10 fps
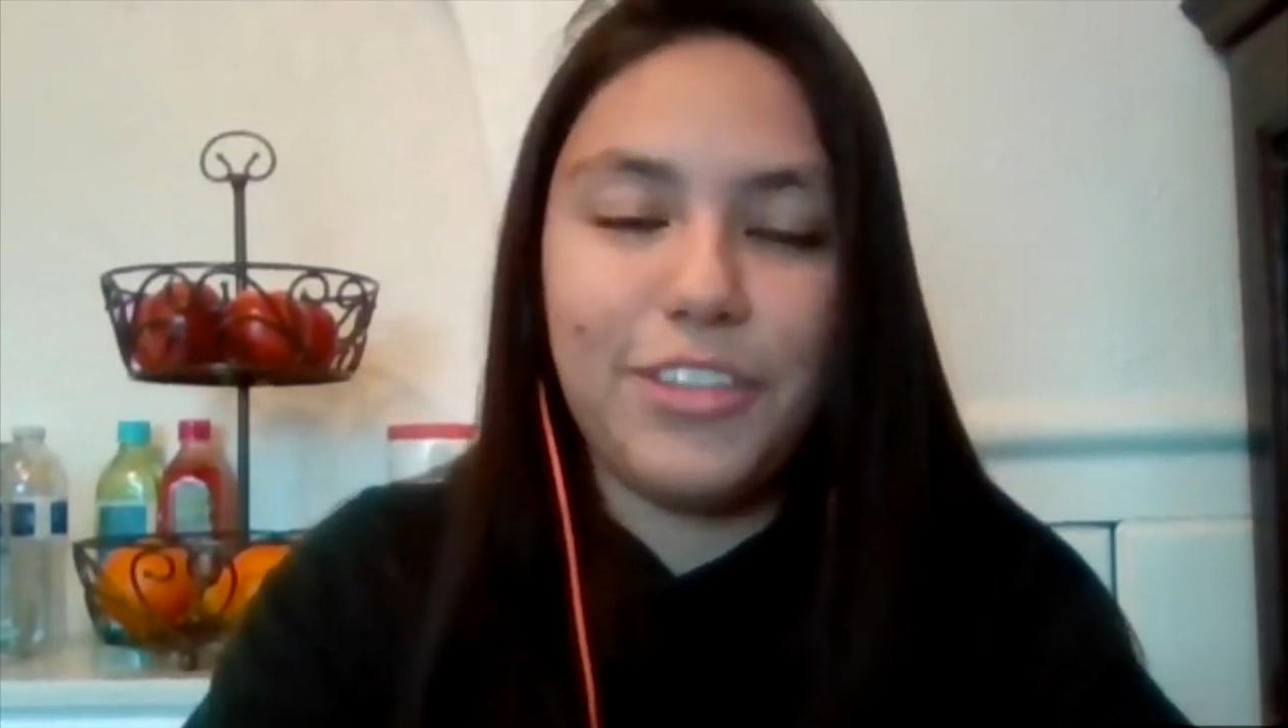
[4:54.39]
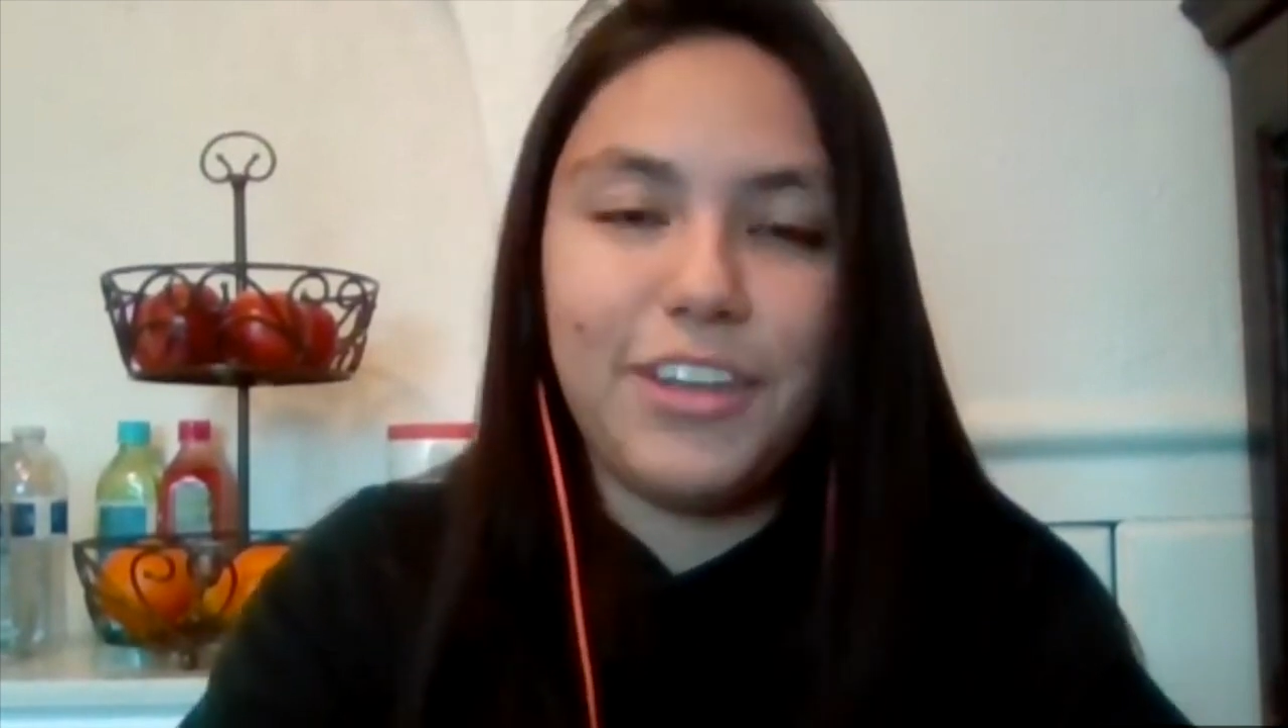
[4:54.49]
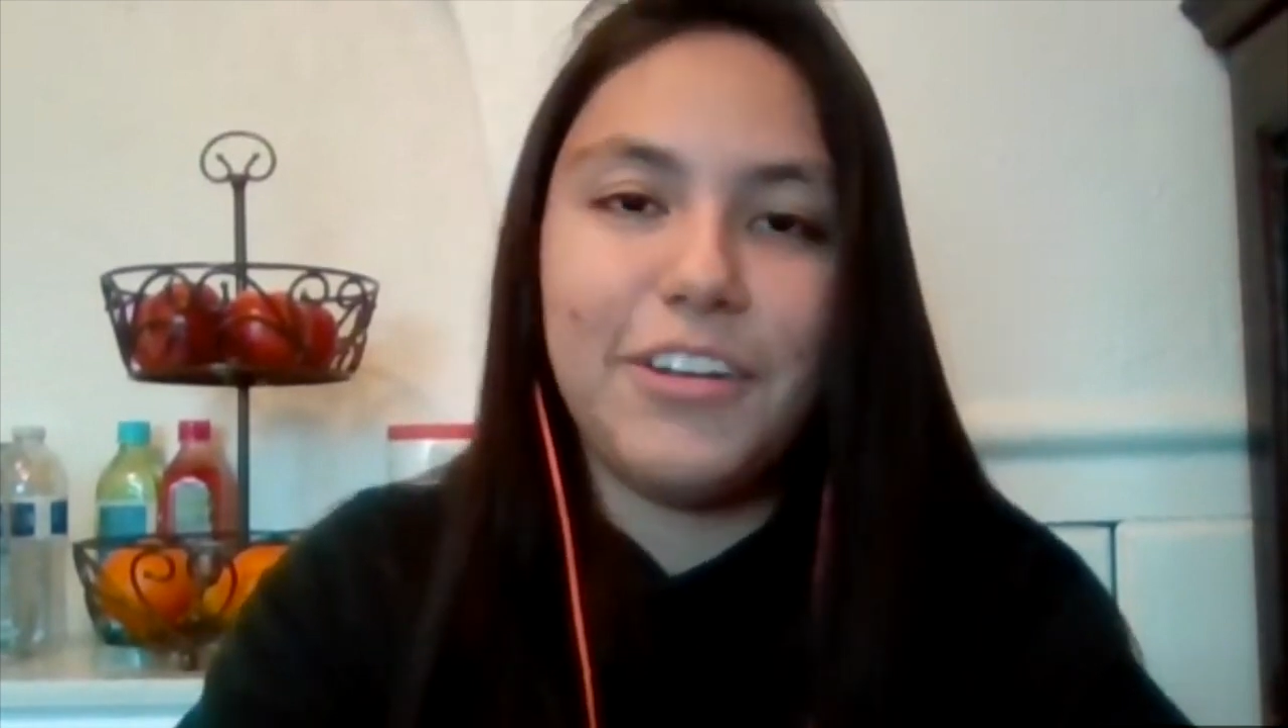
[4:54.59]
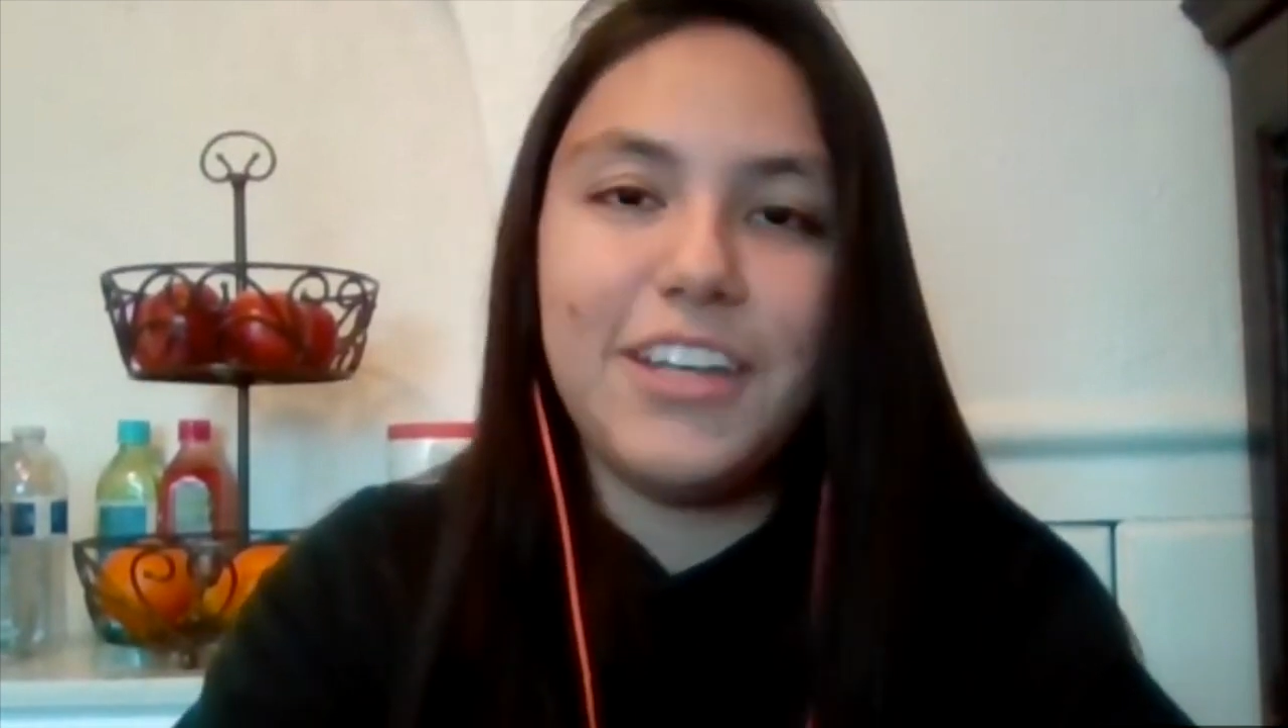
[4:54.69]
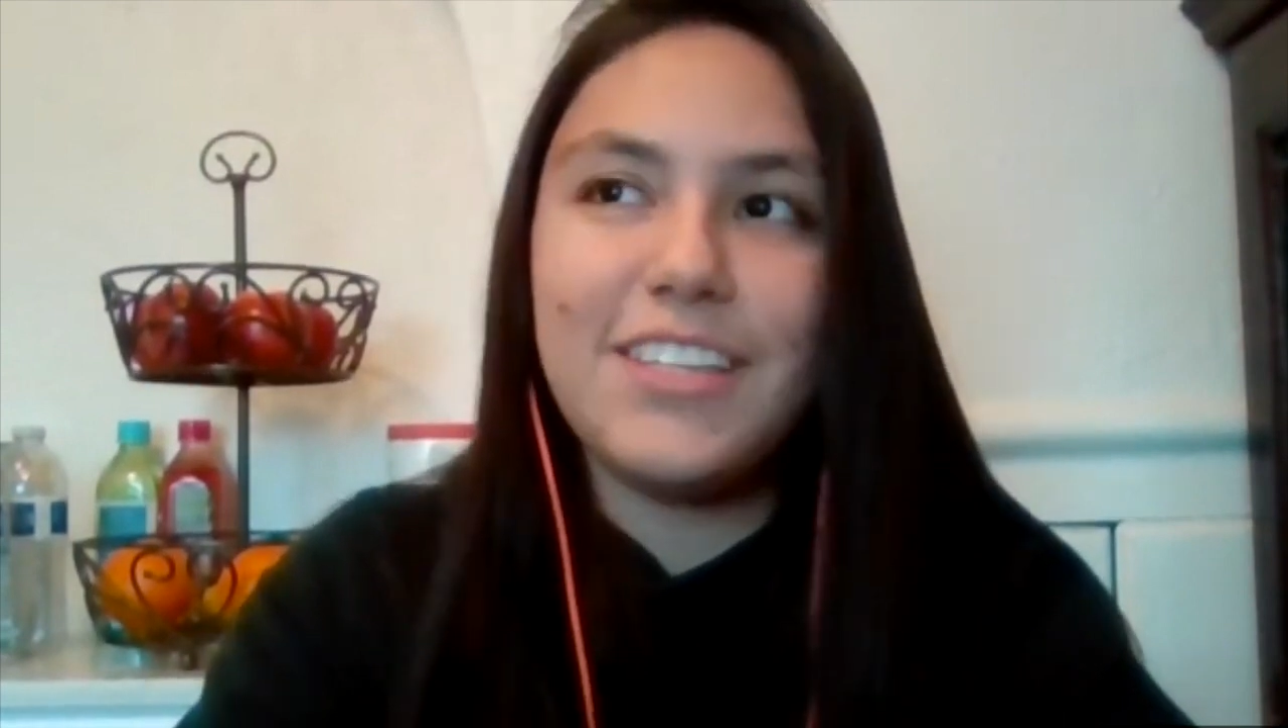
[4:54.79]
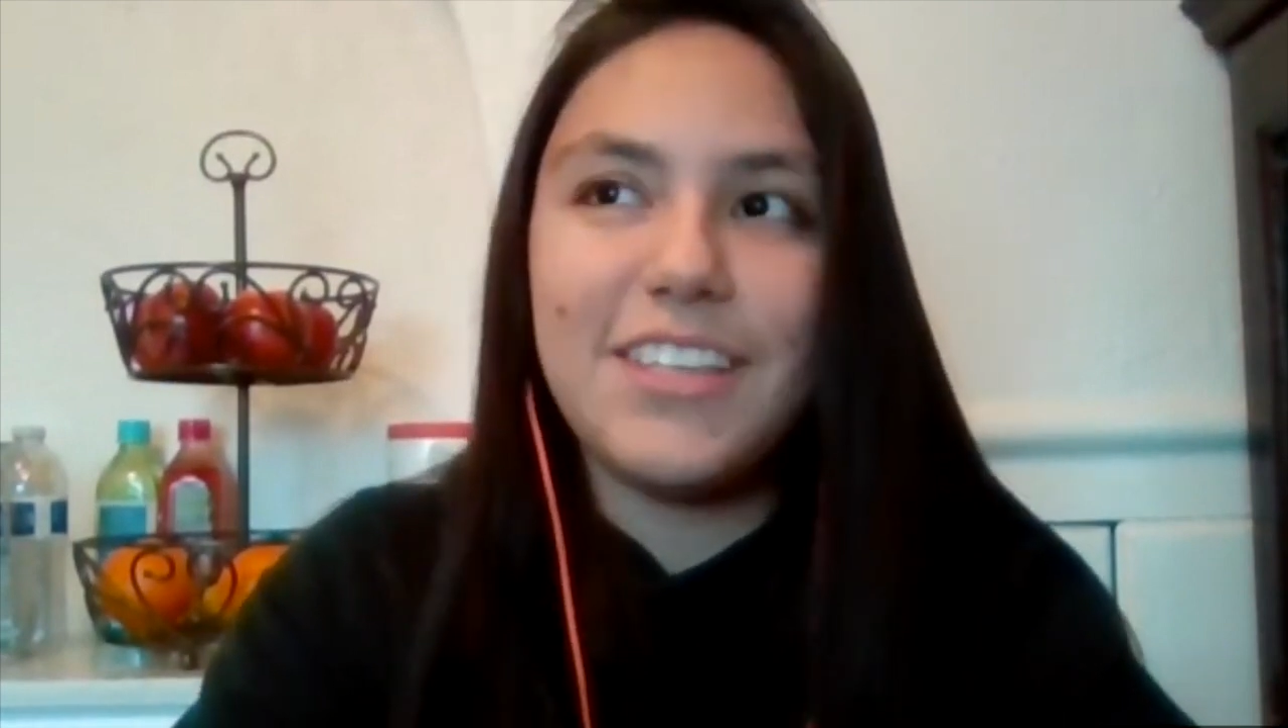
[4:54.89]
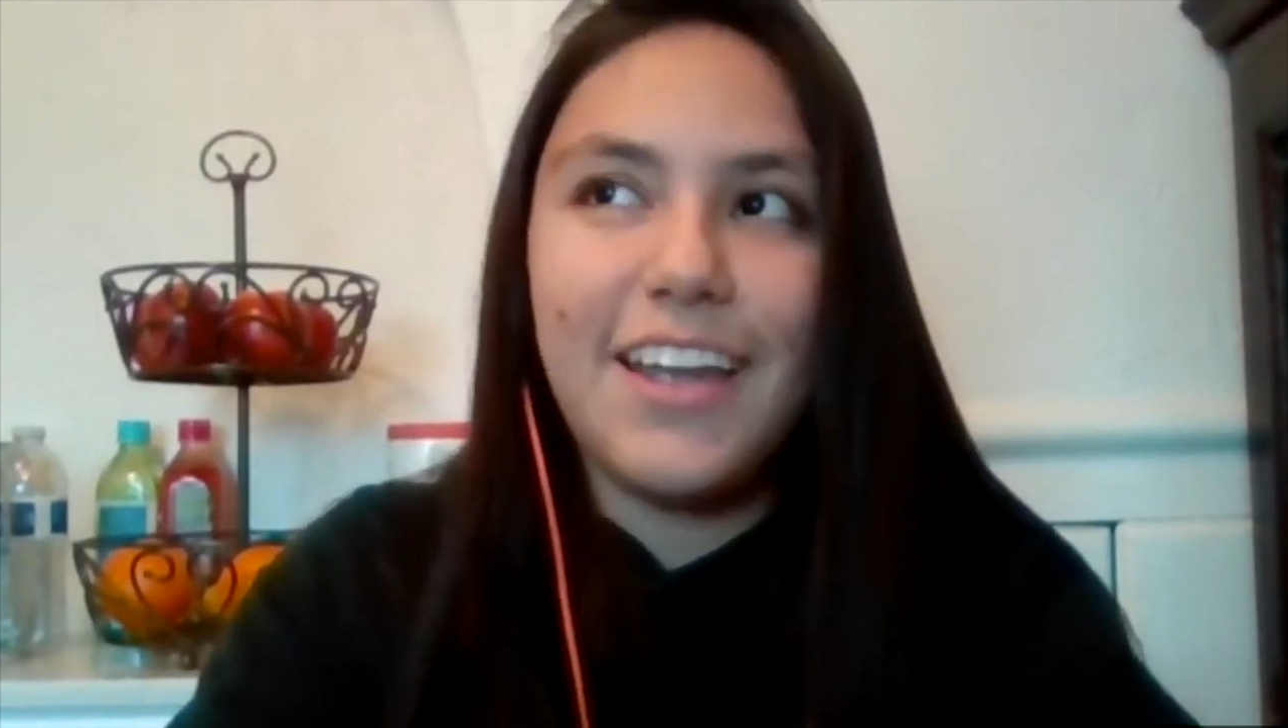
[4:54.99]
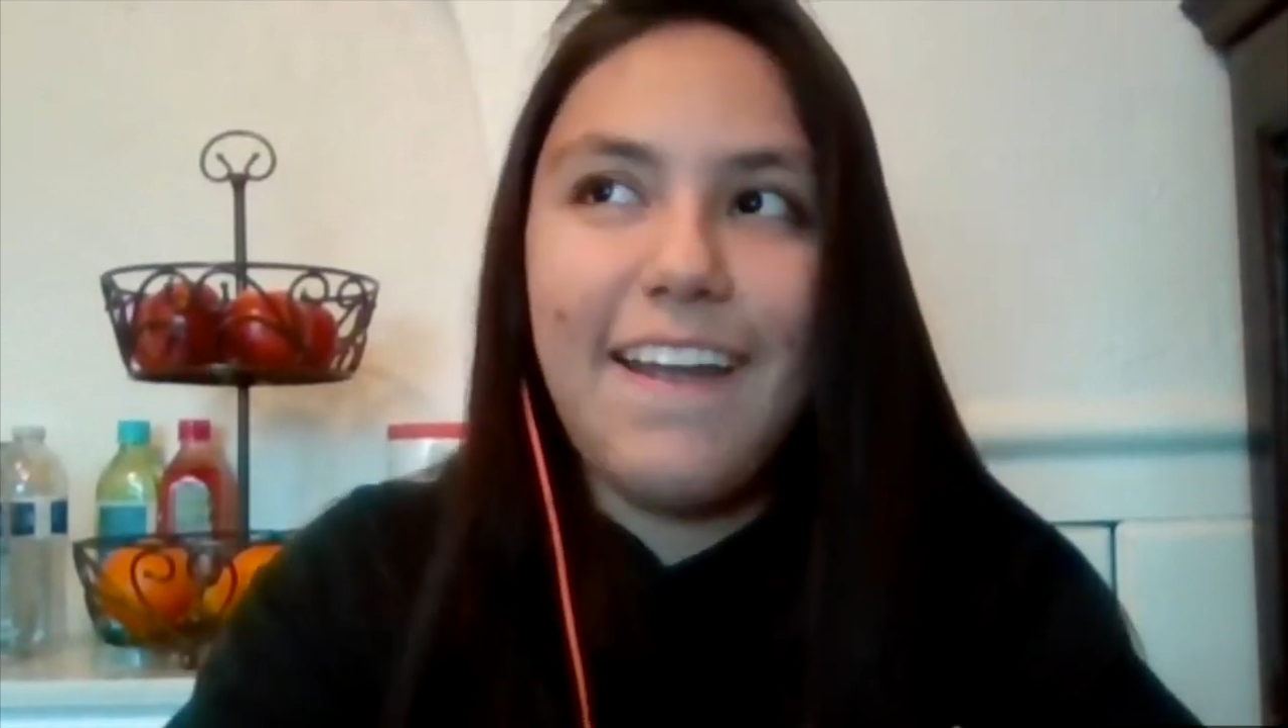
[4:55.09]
theories,